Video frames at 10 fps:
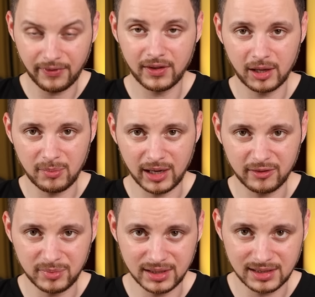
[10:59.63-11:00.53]
I think it might
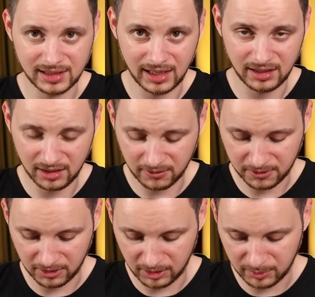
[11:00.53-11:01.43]
have been staying here
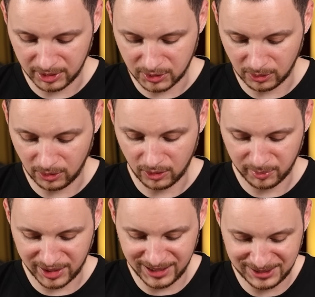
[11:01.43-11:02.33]
for a little bit too long
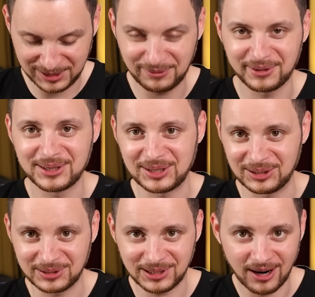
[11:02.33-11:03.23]
because it feels a
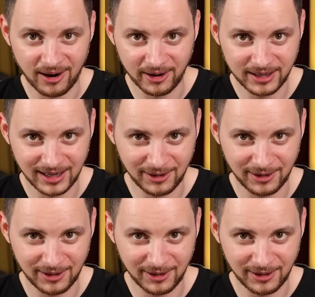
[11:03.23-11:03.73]
little hard.